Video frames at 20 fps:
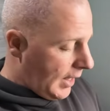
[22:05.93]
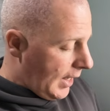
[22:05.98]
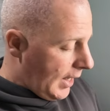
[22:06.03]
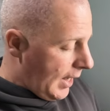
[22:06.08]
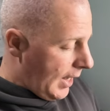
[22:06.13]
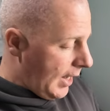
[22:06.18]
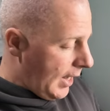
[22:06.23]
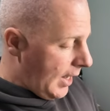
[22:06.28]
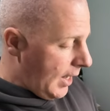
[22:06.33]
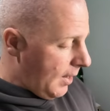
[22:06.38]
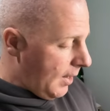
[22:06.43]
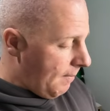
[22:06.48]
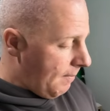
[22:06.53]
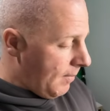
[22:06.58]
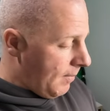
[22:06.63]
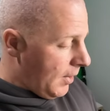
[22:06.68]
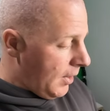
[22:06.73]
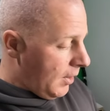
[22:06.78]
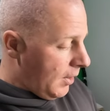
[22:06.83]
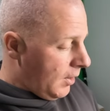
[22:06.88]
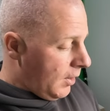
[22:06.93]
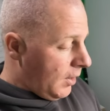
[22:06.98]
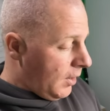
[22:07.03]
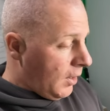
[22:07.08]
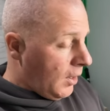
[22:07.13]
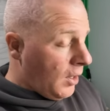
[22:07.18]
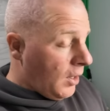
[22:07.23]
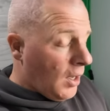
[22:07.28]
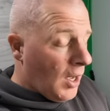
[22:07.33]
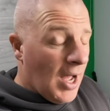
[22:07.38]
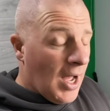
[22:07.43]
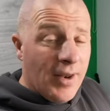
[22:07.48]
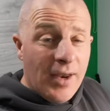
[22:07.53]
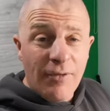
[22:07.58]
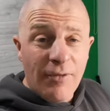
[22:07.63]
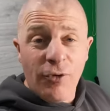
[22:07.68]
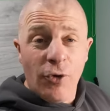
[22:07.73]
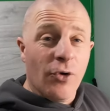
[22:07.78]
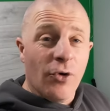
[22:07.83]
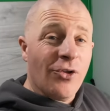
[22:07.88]
And
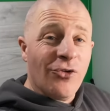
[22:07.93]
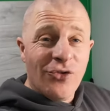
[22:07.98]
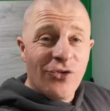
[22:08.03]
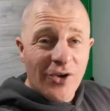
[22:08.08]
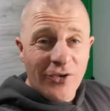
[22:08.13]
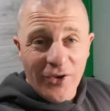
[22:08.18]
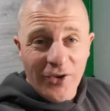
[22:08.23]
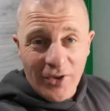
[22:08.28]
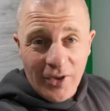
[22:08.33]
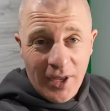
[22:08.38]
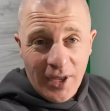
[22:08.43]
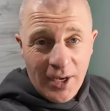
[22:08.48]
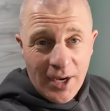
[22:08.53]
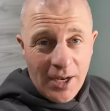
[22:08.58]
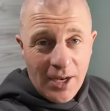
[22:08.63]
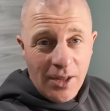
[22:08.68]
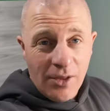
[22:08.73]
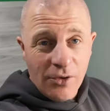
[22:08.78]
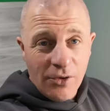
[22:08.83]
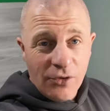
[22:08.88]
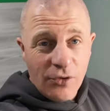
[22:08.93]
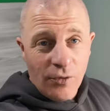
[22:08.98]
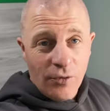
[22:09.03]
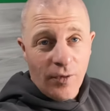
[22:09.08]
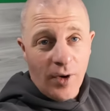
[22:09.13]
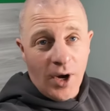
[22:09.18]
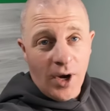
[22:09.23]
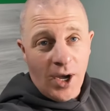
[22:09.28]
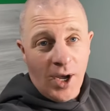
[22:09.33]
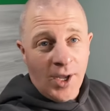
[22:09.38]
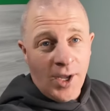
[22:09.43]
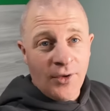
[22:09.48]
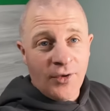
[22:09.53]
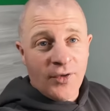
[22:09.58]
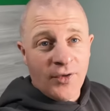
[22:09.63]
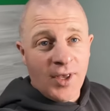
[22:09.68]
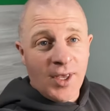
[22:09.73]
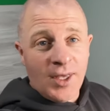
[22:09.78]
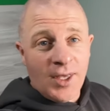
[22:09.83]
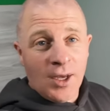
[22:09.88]
if you're interested in any of the stuff I
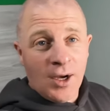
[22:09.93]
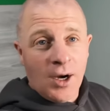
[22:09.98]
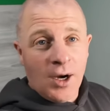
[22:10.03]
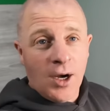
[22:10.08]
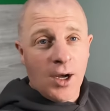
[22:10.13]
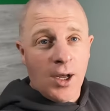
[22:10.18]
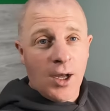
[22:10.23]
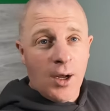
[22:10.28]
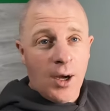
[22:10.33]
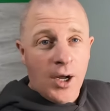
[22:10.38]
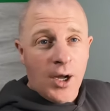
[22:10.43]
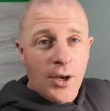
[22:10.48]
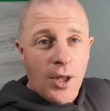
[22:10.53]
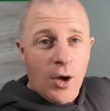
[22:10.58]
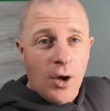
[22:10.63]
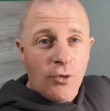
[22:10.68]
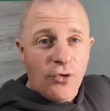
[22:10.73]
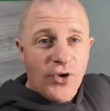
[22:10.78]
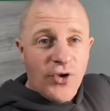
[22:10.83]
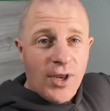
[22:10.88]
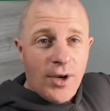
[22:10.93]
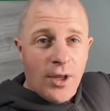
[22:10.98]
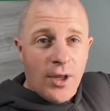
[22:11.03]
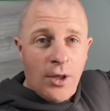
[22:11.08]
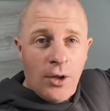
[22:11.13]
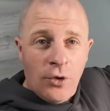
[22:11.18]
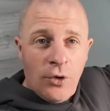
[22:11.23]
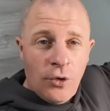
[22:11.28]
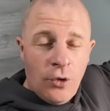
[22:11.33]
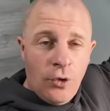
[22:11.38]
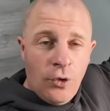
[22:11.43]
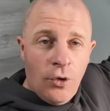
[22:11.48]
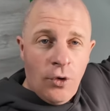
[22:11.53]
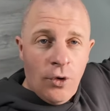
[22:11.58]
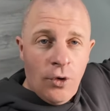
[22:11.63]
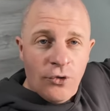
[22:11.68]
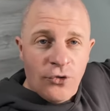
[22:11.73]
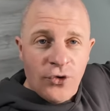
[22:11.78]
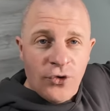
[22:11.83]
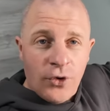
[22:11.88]
see, I know Jenna,
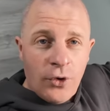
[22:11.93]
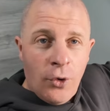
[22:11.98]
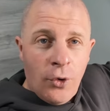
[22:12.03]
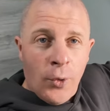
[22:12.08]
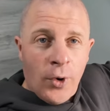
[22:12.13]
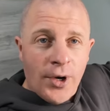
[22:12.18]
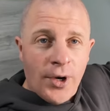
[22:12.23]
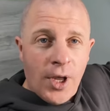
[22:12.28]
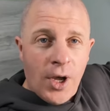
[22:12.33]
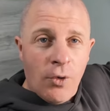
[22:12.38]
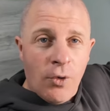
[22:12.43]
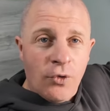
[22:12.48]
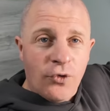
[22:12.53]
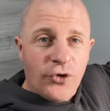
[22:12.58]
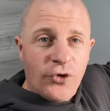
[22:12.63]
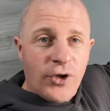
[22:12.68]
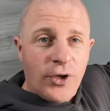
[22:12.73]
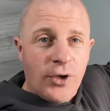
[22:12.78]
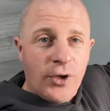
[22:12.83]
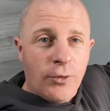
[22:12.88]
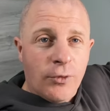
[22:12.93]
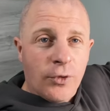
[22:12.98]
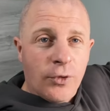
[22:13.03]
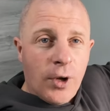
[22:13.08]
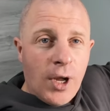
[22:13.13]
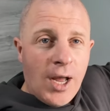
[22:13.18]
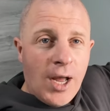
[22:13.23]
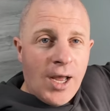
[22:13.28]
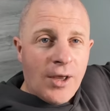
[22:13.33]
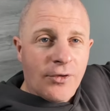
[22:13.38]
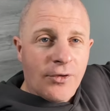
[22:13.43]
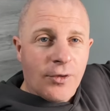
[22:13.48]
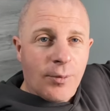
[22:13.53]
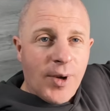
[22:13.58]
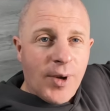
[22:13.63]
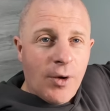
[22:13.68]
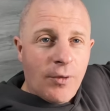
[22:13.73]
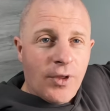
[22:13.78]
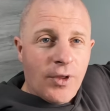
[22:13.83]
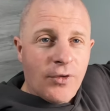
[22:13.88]
she's asked
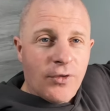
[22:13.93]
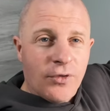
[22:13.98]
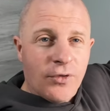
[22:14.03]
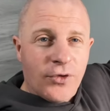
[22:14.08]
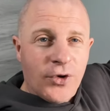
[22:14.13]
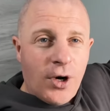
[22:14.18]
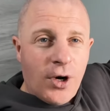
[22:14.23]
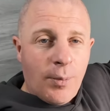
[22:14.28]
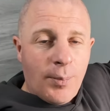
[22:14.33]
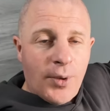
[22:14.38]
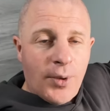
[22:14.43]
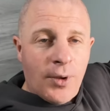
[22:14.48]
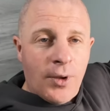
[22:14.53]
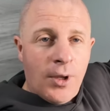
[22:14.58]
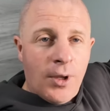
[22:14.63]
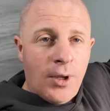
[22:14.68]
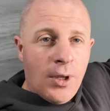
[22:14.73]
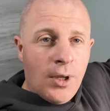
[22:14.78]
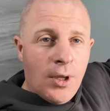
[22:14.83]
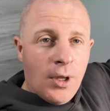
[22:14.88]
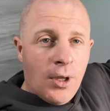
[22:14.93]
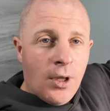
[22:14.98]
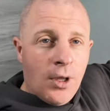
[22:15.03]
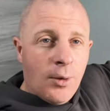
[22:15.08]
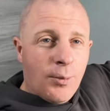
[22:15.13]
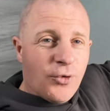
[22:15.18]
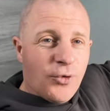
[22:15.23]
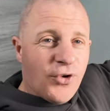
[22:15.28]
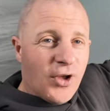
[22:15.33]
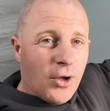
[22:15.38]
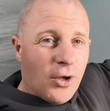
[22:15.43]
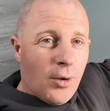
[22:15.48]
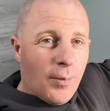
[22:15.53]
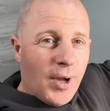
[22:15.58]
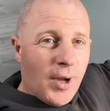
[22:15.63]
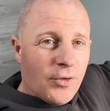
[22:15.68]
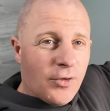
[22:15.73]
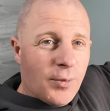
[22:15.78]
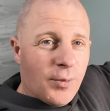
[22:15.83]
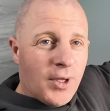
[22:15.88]
about this top, but she hasn't got
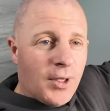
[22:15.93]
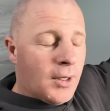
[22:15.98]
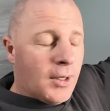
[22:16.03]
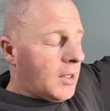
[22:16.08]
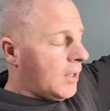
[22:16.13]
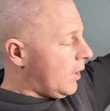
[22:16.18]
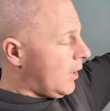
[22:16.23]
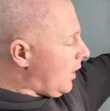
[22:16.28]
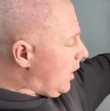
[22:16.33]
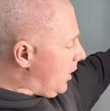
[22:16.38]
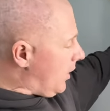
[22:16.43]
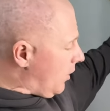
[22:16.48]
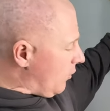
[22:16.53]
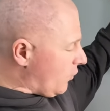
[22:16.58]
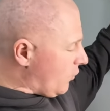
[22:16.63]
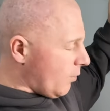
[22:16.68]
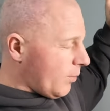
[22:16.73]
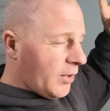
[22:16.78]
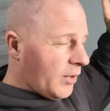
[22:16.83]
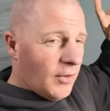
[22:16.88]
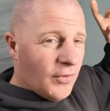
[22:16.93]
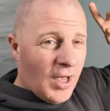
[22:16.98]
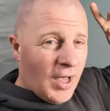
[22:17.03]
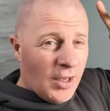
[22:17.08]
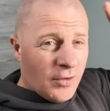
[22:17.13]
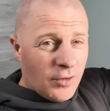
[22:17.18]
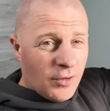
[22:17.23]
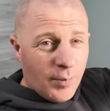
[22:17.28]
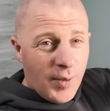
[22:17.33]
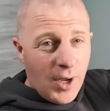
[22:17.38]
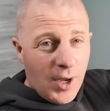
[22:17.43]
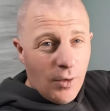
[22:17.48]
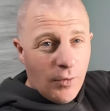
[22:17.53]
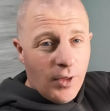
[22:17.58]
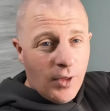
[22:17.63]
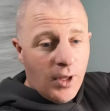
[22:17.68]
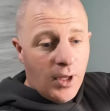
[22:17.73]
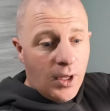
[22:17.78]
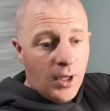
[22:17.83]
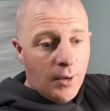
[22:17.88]
back to me. I know somebody's asked about
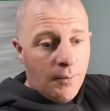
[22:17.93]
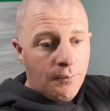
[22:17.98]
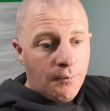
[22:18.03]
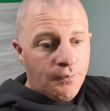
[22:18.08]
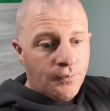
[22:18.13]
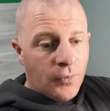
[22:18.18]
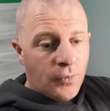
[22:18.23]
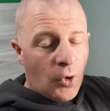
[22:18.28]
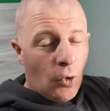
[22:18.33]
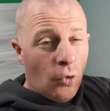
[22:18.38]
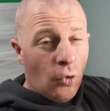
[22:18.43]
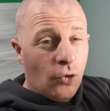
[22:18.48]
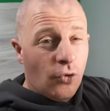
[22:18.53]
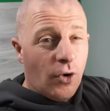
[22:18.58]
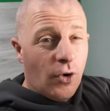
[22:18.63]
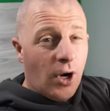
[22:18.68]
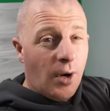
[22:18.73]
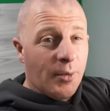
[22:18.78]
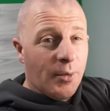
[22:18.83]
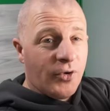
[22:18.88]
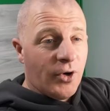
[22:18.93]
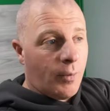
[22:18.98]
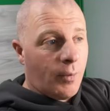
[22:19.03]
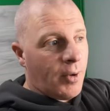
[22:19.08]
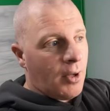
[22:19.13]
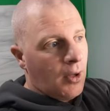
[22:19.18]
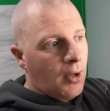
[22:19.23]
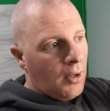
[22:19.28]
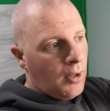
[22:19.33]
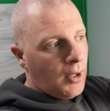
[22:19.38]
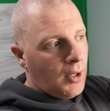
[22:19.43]
the Under Armour top.